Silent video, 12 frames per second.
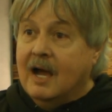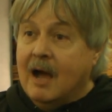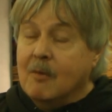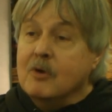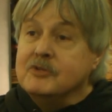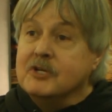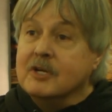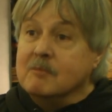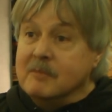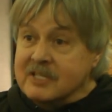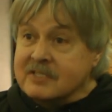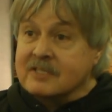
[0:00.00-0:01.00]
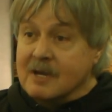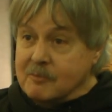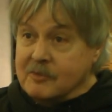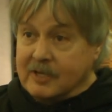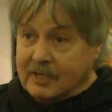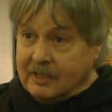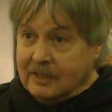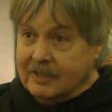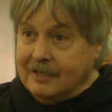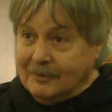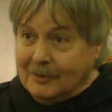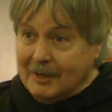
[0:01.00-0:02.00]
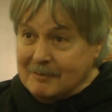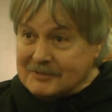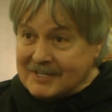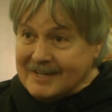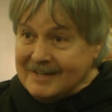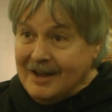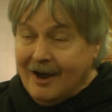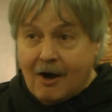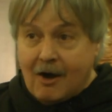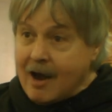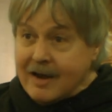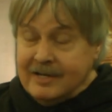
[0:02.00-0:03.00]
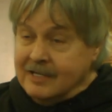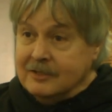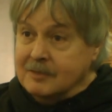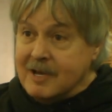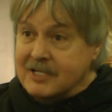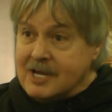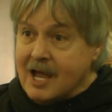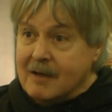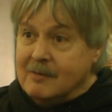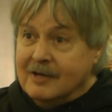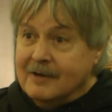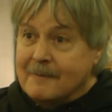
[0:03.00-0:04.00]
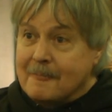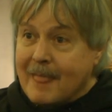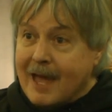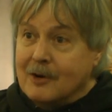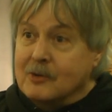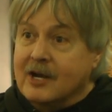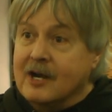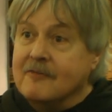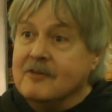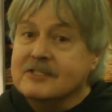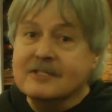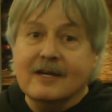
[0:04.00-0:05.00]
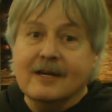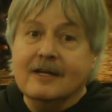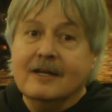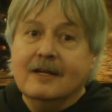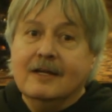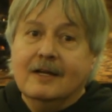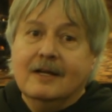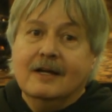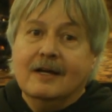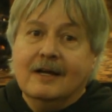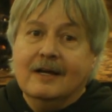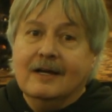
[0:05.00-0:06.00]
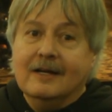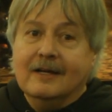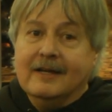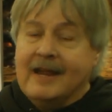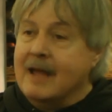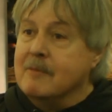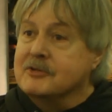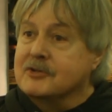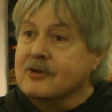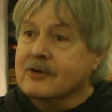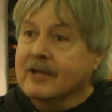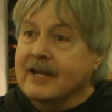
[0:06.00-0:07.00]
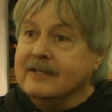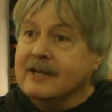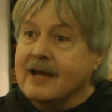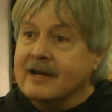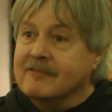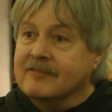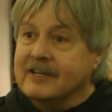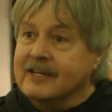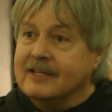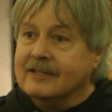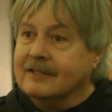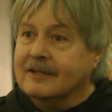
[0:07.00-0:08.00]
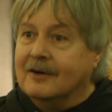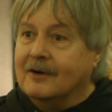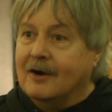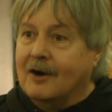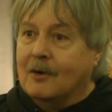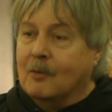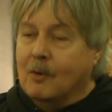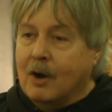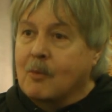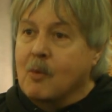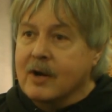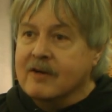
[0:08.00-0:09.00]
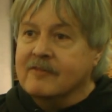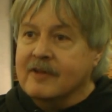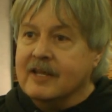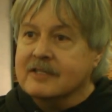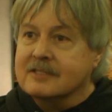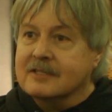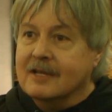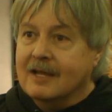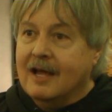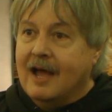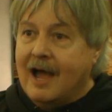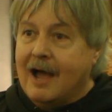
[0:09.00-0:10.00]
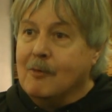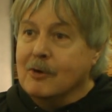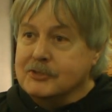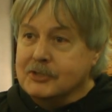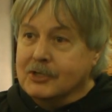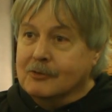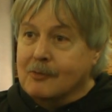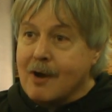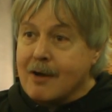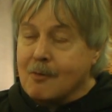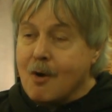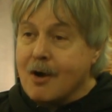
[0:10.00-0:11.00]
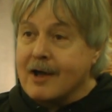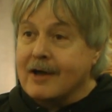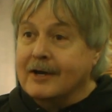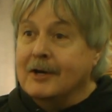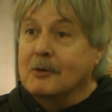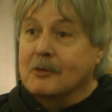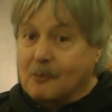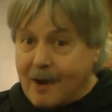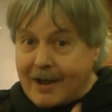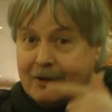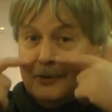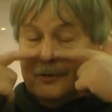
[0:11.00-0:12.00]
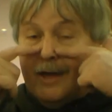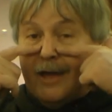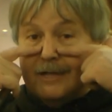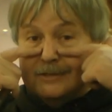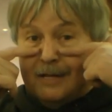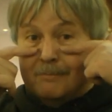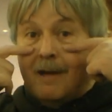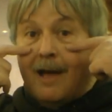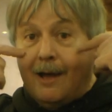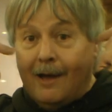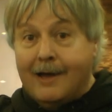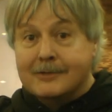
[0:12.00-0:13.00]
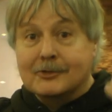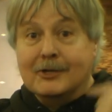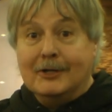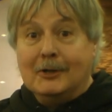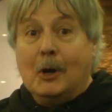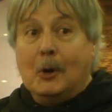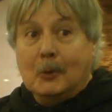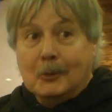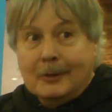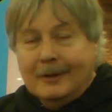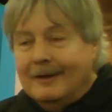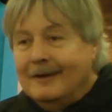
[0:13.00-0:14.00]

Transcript: I want you to miss something. You know what I'm saying? Or I didn't do my job. I don't care if it's an amateur late night event or what events. I want you to walk out of here with raccoon eyes, like my eyes are getting old,